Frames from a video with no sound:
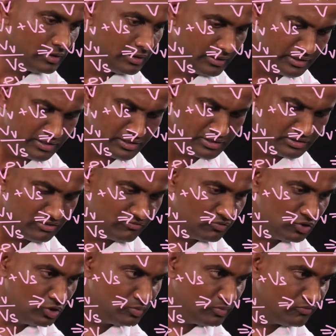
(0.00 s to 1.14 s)
and the
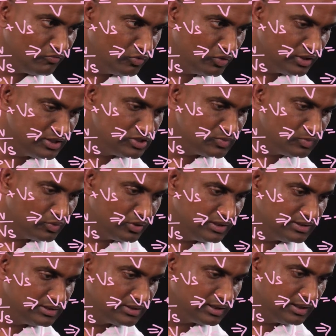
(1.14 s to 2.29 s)
volume of water is
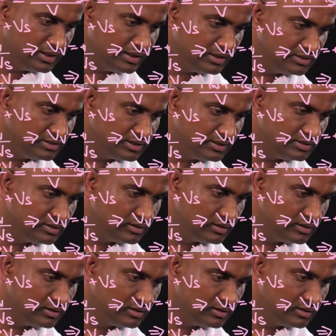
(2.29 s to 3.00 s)
0.388,